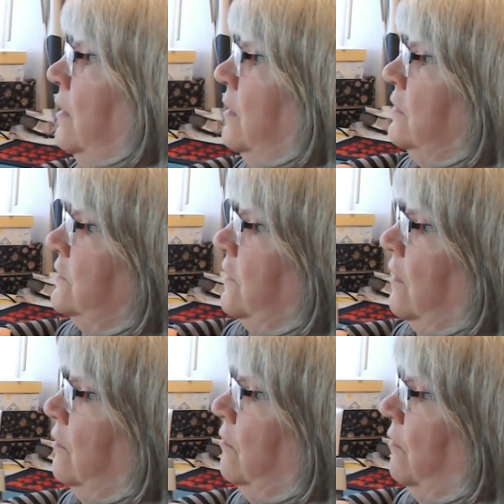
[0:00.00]

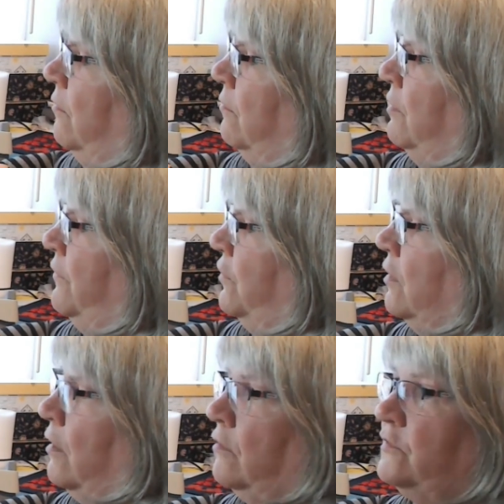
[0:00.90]
So we've
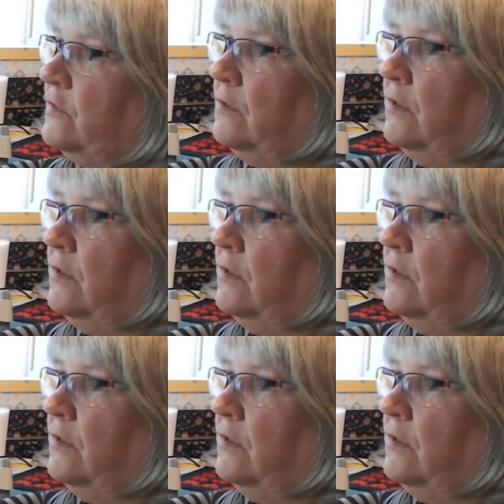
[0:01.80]
got,